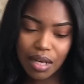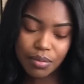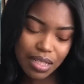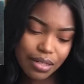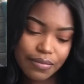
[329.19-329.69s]
I
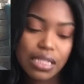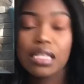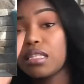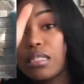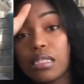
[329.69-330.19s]
wouldn't even
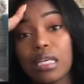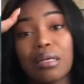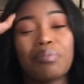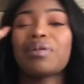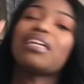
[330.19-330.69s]
say this is
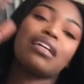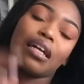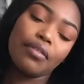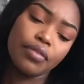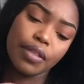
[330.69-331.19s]
like a pink.
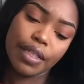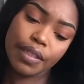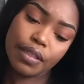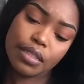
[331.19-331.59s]
I feel like